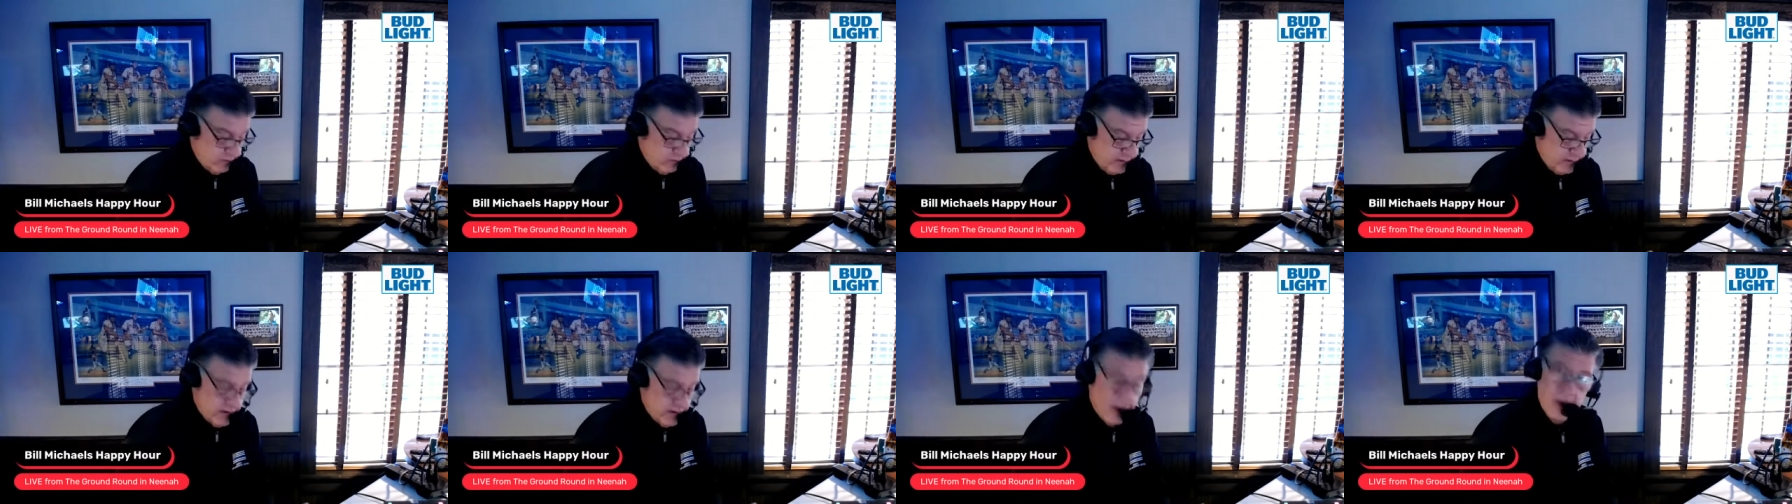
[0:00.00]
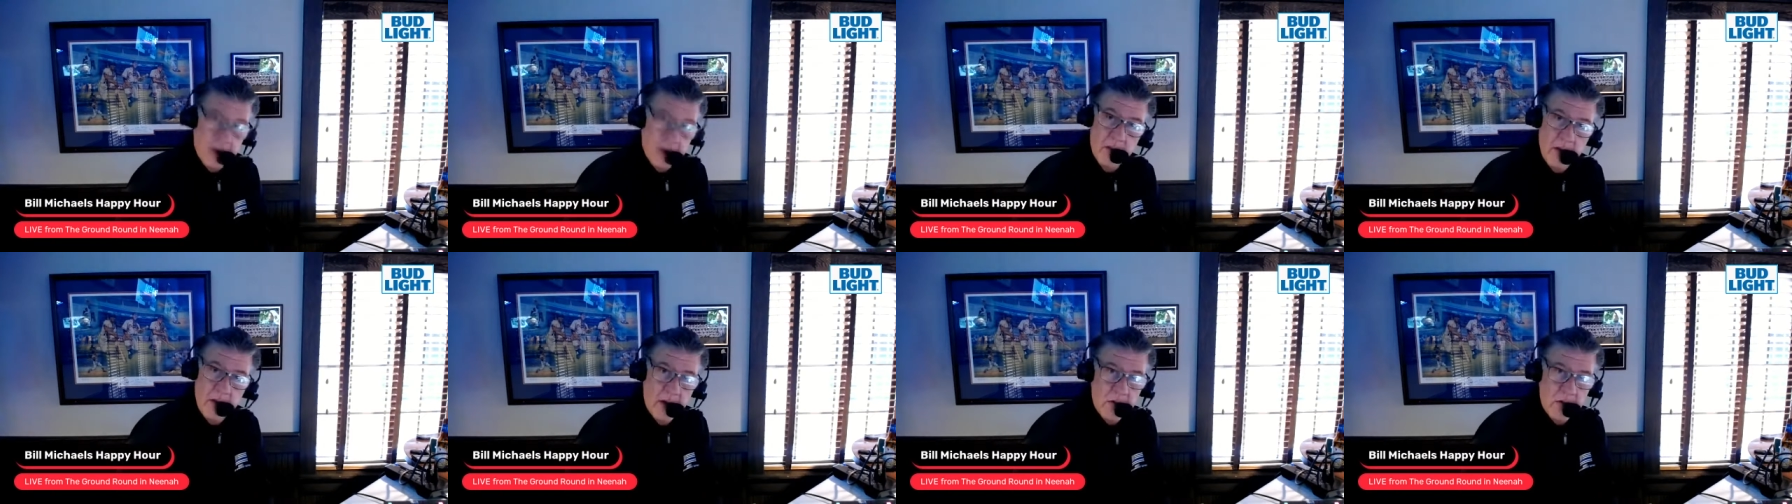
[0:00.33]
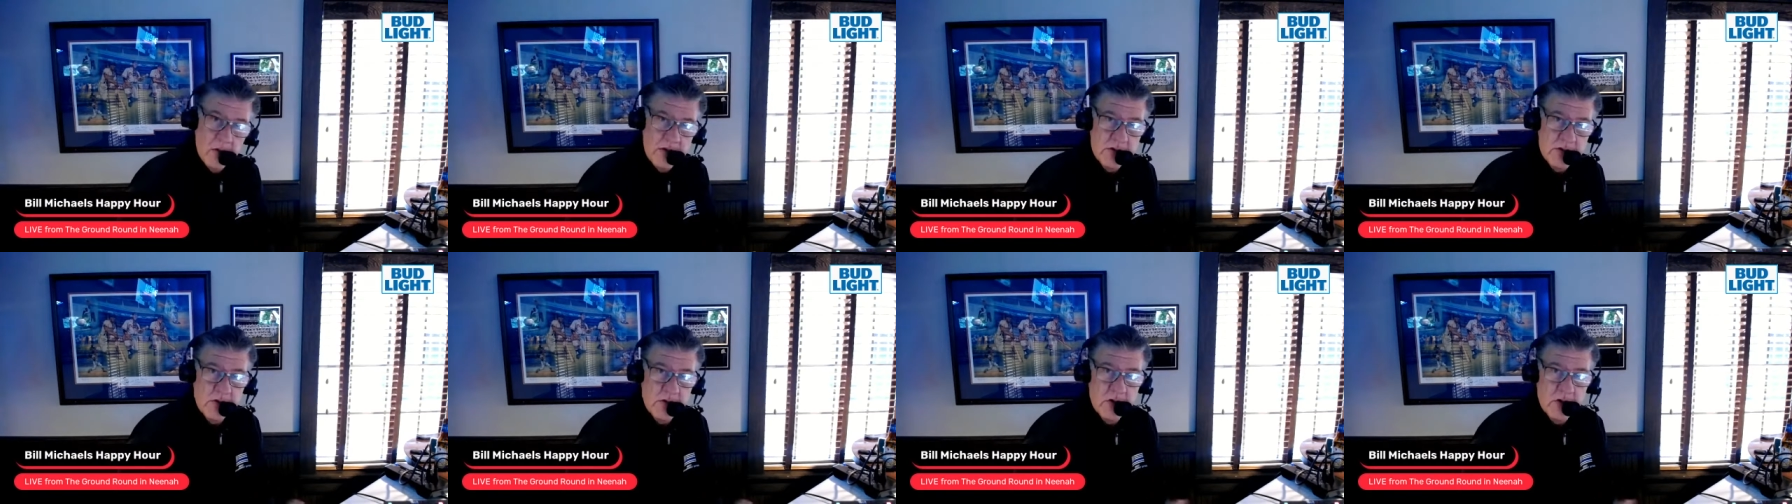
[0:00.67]
We talked about
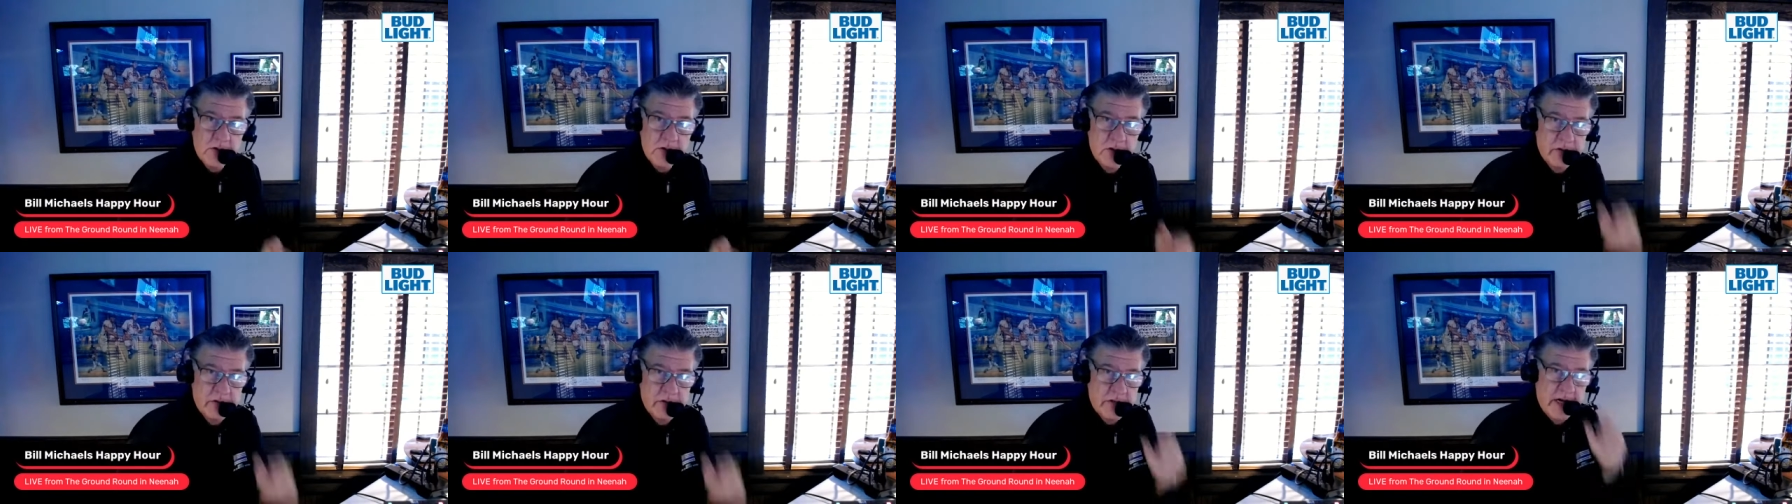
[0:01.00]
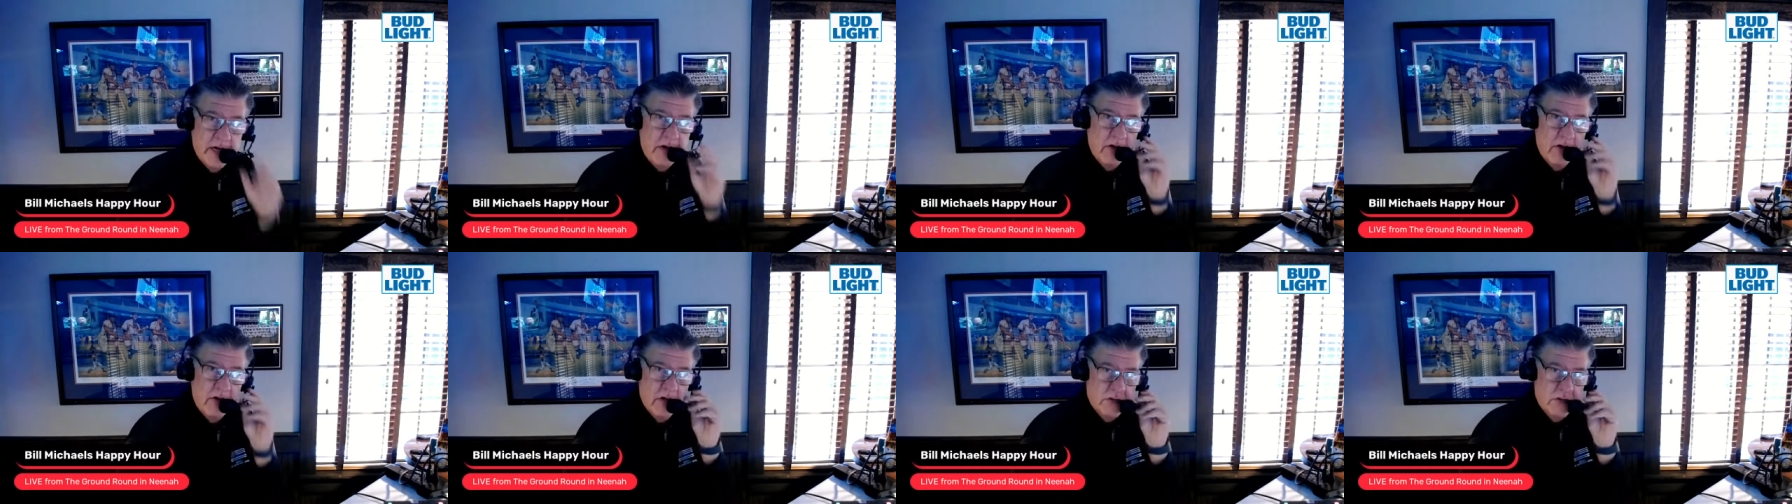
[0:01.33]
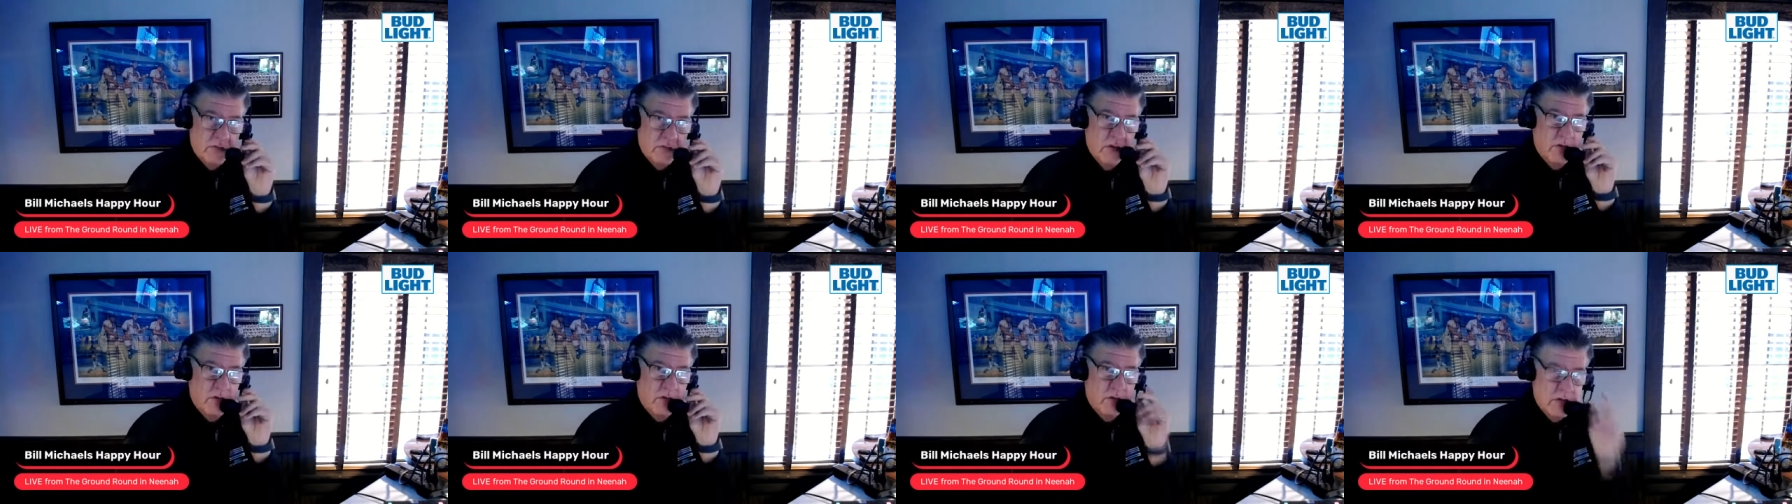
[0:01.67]
restructuring Zadarius Smith.